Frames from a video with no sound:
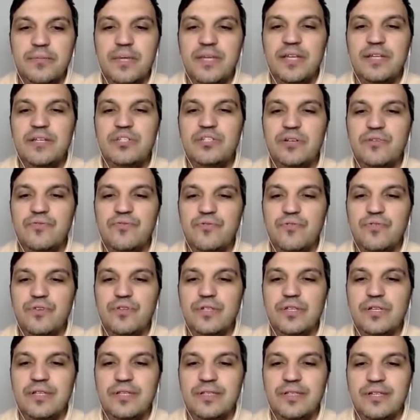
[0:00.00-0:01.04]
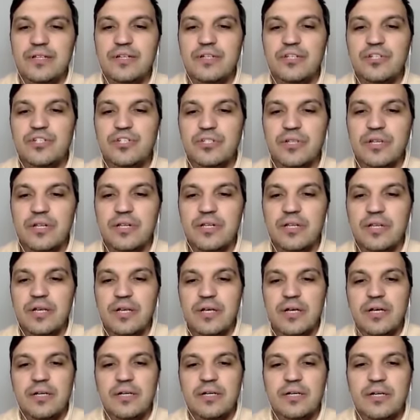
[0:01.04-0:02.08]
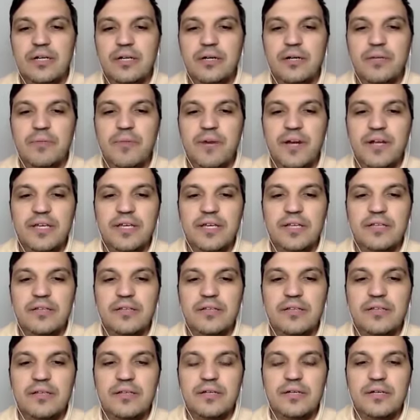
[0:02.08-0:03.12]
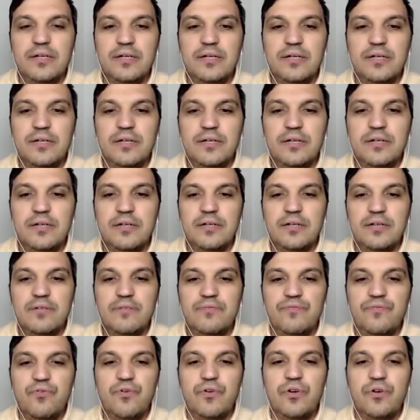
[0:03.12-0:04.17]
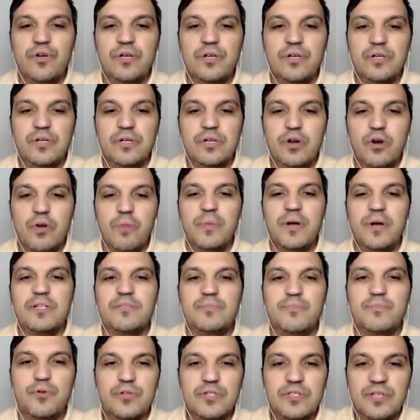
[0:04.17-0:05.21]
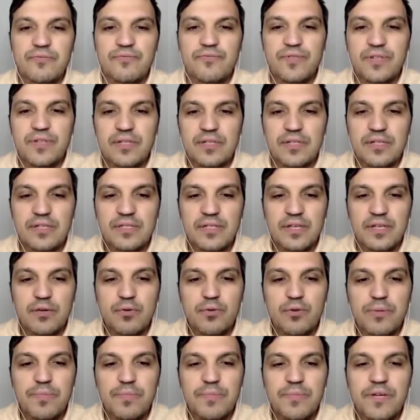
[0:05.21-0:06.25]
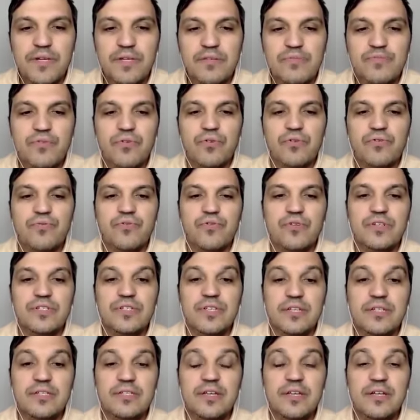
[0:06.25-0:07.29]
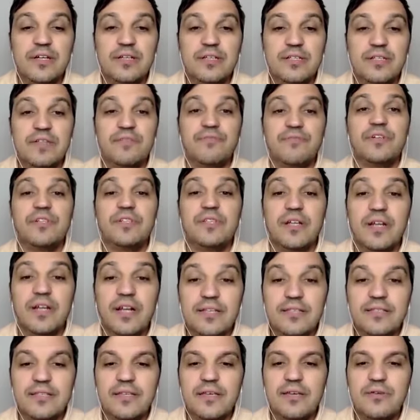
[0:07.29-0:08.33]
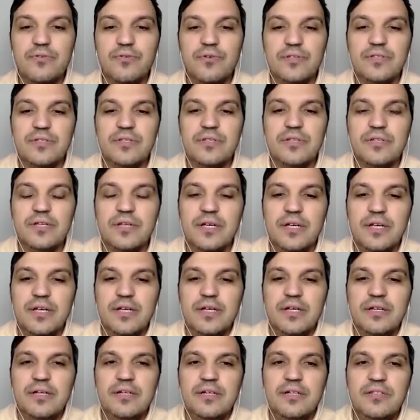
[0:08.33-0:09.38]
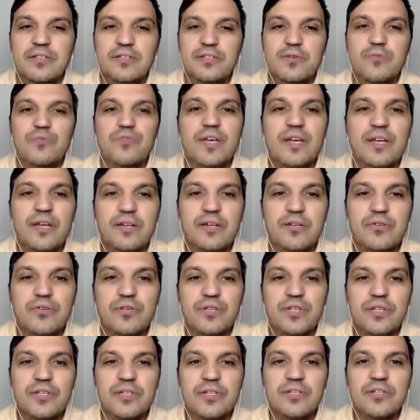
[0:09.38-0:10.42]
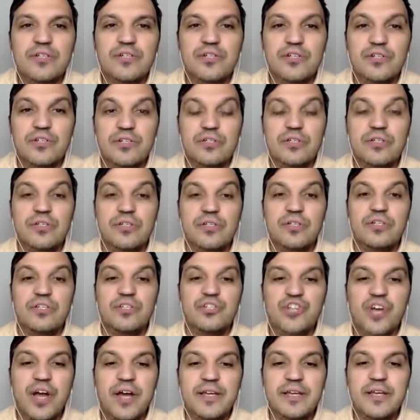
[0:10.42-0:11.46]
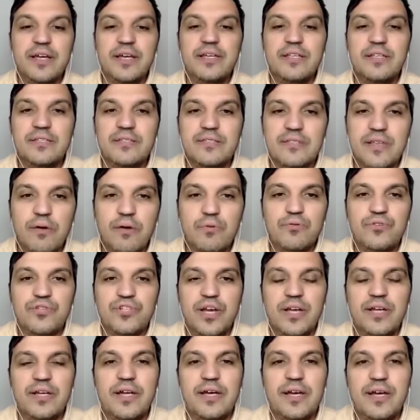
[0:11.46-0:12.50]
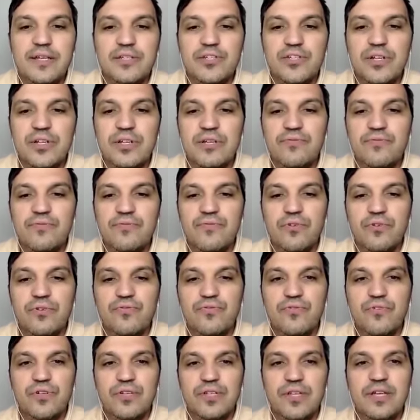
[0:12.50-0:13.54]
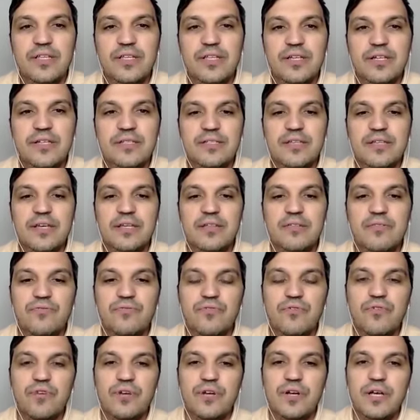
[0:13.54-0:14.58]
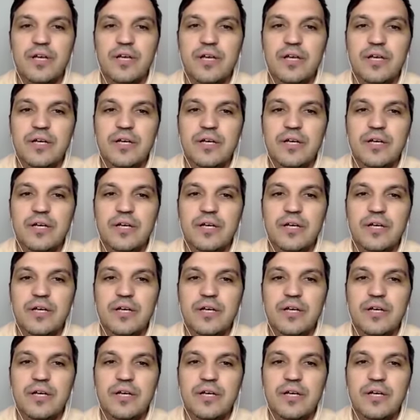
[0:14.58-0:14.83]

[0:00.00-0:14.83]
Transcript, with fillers: manager for the international uh, market uh, uh, for combat sports and fitness equipment for, for six years. Nevertheless, he was uh, zone director in uh, uh, in China, in South China, actually for for ten years, and for